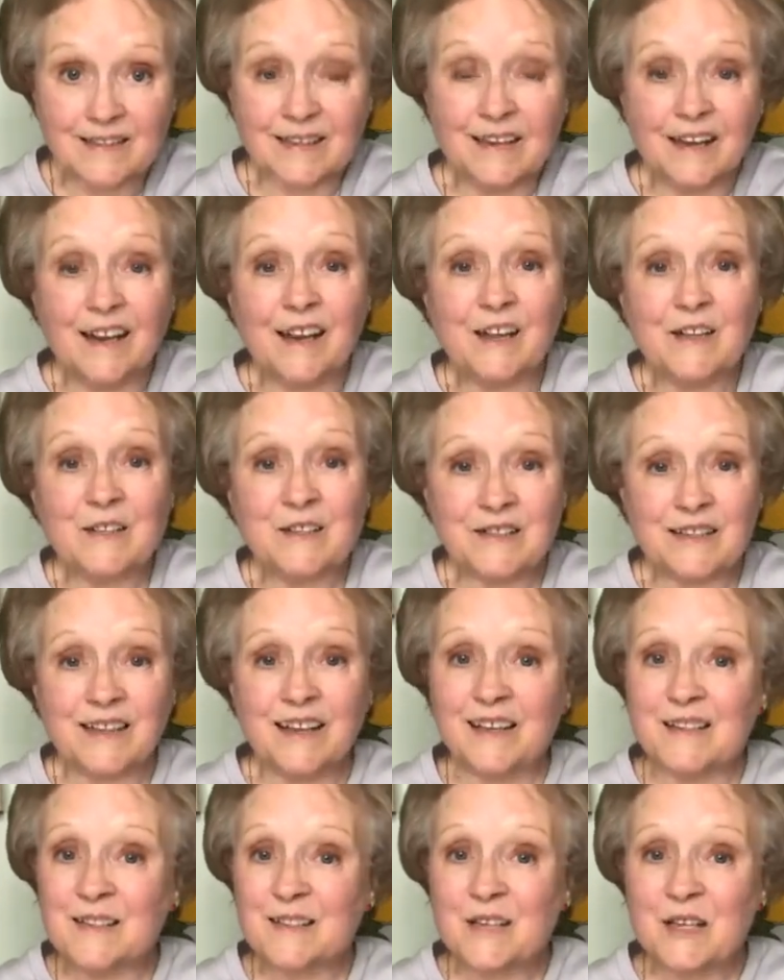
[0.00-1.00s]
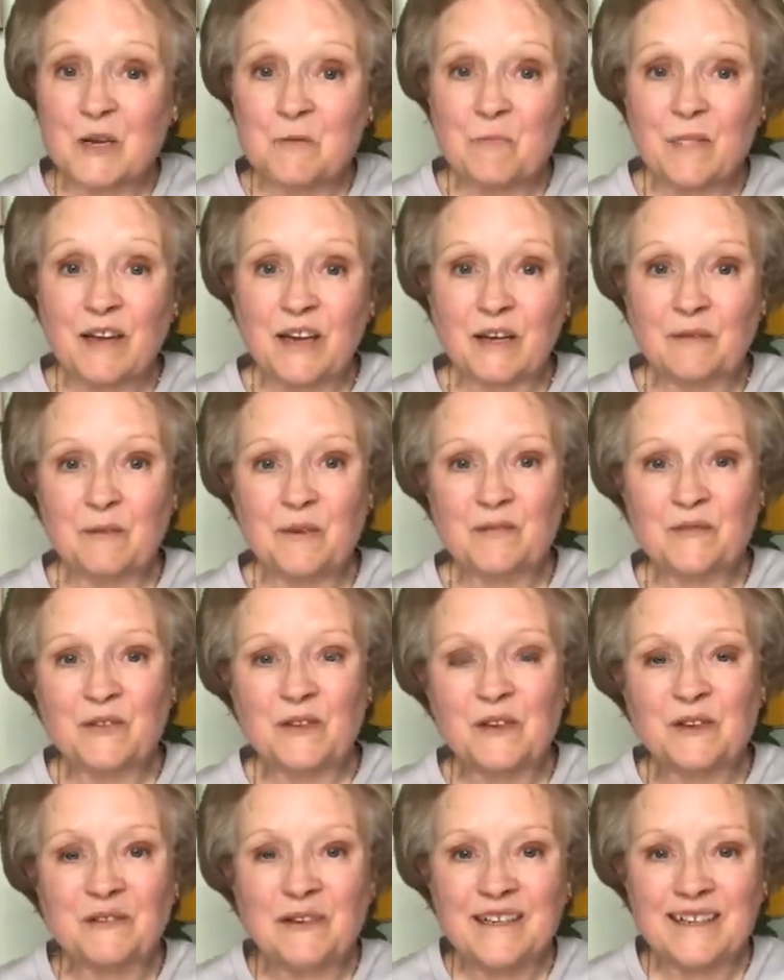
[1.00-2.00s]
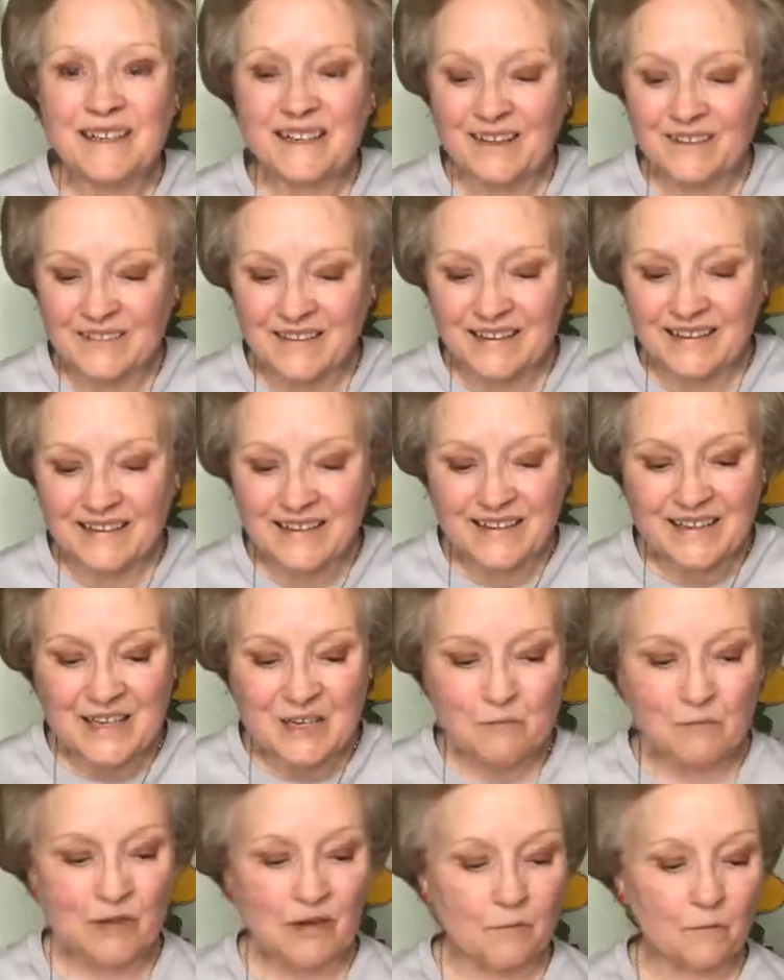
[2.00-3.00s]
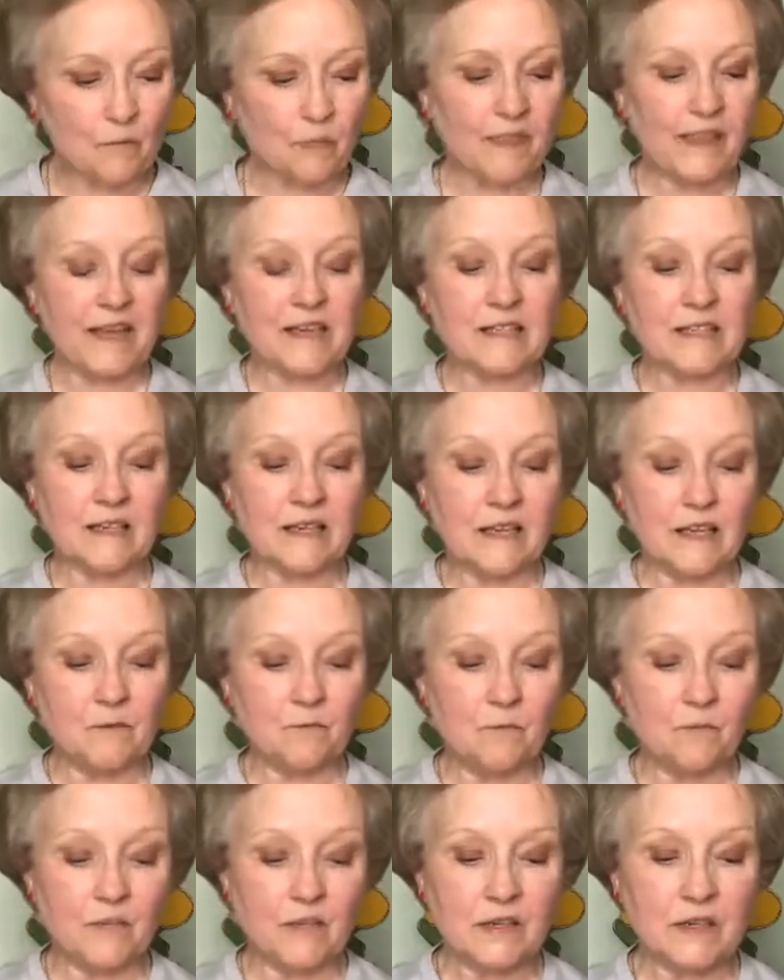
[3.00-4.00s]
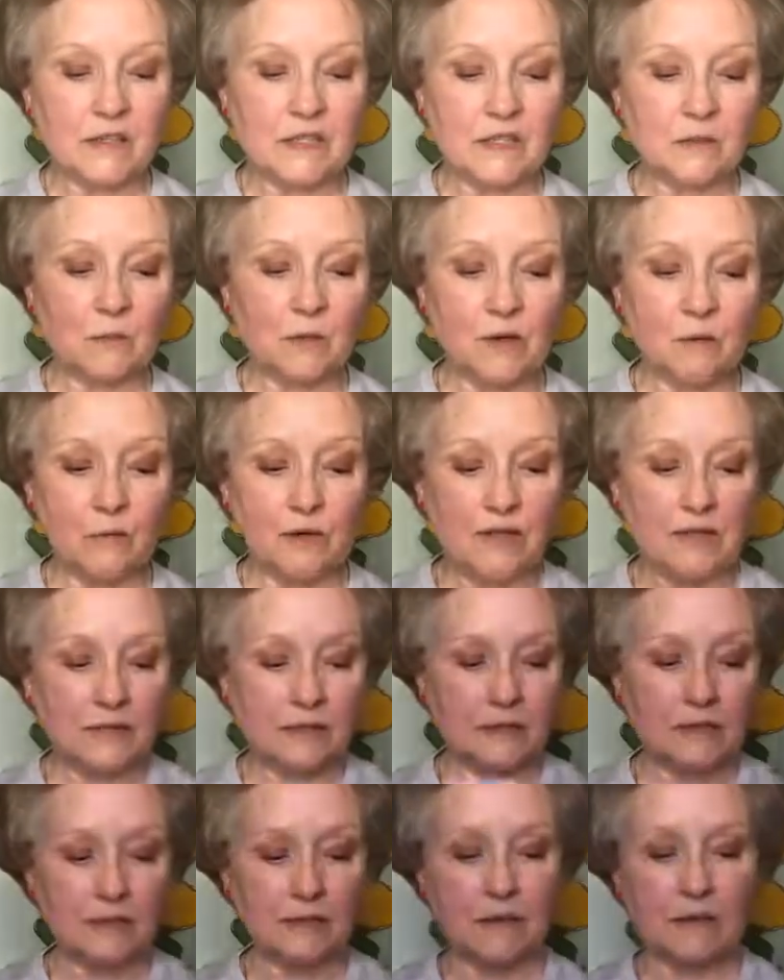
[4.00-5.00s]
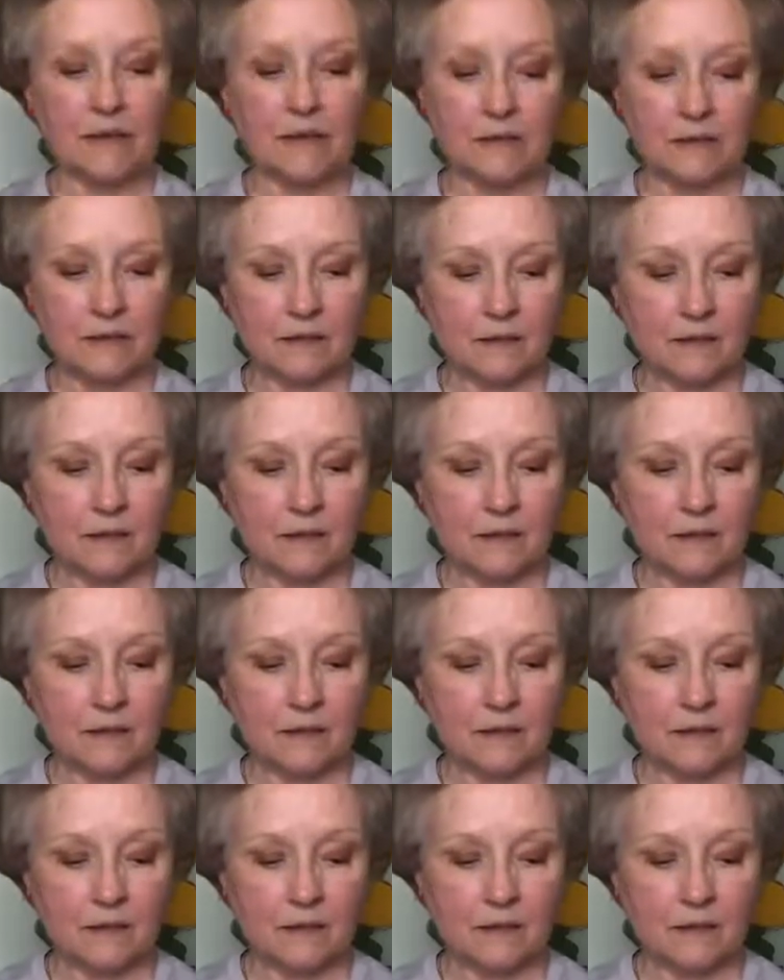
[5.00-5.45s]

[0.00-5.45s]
It is, it's going to be here before we know it. But thanks again. This is what we did tonight.